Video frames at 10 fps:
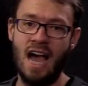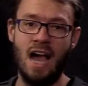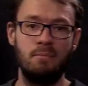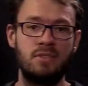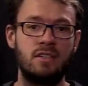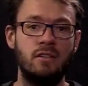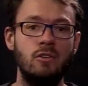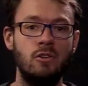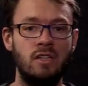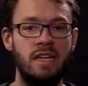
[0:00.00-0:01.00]

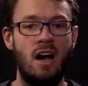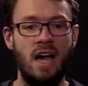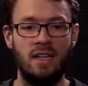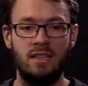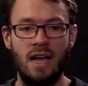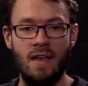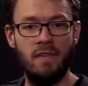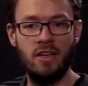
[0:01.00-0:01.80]
absolutely ironclad,